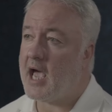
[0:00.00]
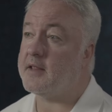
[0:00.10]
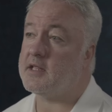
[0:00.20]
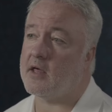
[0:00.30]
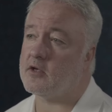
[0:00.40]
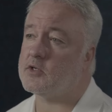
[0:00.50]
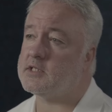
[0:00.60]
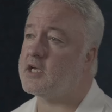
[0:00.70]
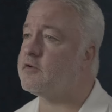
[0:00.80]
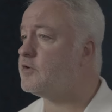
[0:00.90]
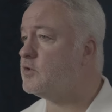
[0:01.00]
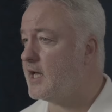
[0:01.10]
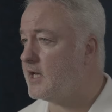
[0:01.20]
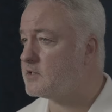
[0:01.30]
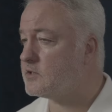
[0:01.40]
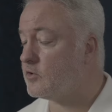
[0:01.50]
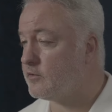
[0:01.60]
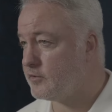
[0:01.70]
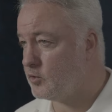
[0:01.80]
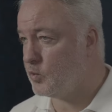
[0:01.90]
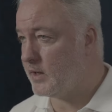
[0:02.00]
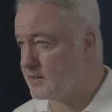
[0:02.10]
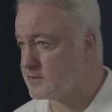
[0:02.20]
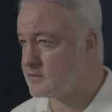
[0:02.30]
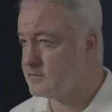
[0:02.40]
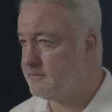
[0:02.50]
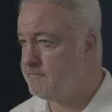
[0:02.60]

and the other could take a few days or a few weeks.